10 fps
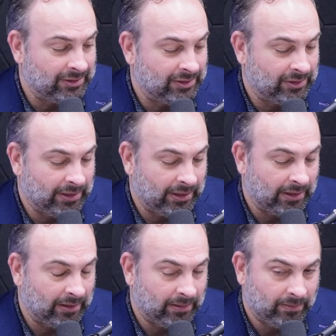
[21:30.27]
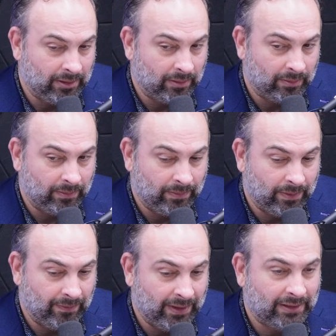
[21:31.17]
it's the you know
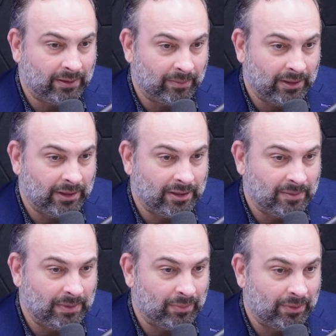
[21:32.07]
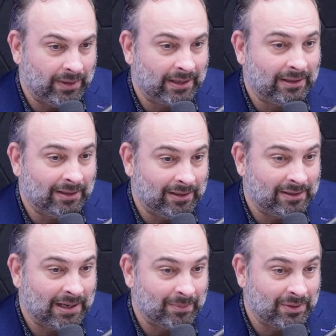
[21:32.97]
the victim that needs to be protected in
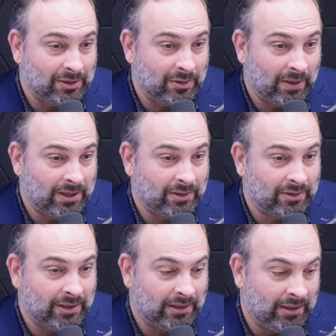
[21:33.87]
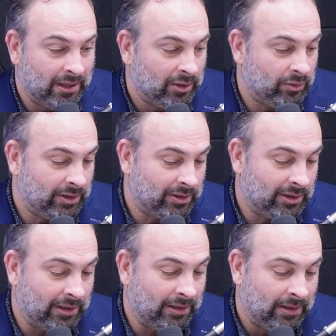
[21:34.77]
these type of situations, and
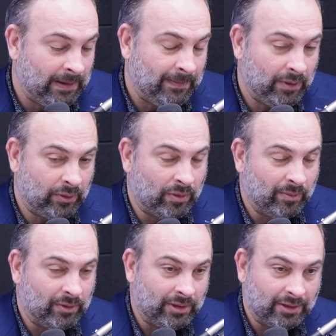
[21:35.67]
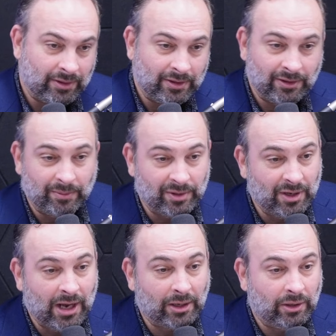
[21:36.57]
traditionally, you know, the criminal justice system is
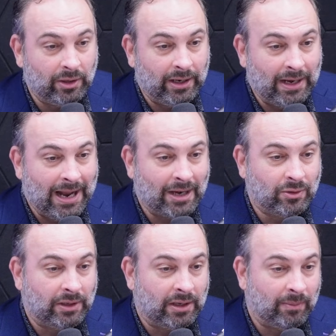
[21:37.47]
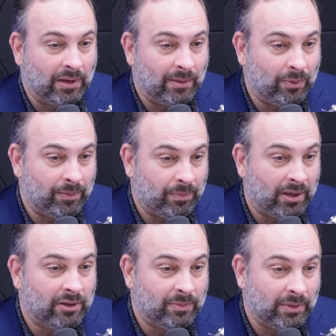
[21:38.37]
not good at actually coming up with
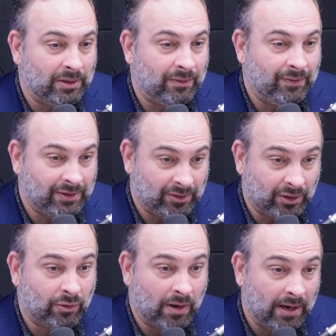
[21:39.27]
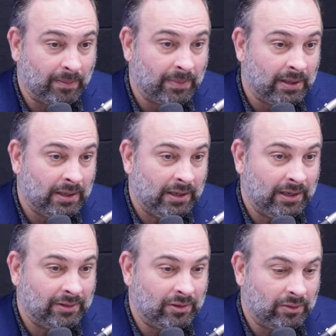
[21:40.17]
punishment that mm -hmm. fits mm-hmm. the crime.
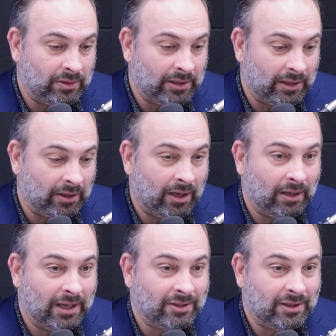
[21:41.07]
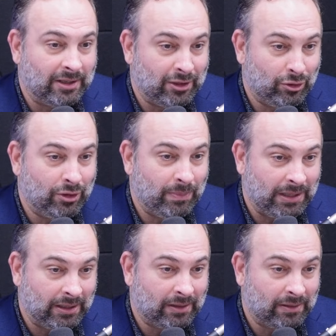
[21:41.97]
It's usually a lot less than it should
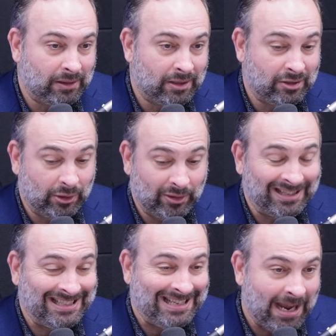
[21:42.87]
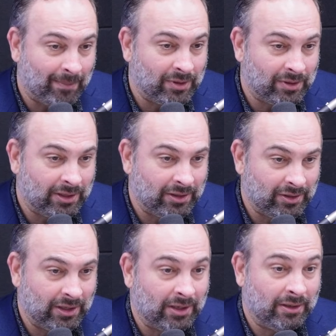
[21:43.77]
be, considering the damage that
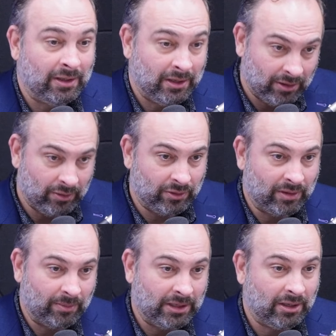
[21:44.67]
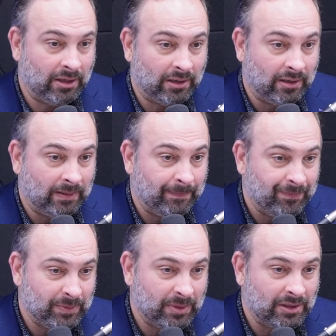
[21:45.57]
is done to somebody young,
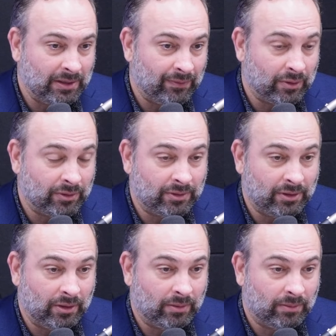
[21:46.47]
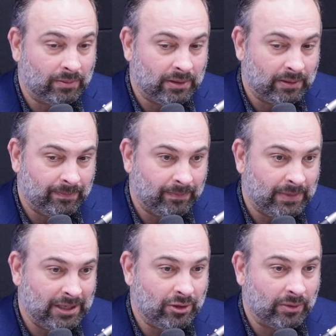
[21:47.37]
especially if there's you know
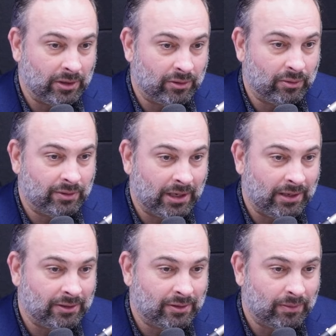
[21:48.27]
injury or suicide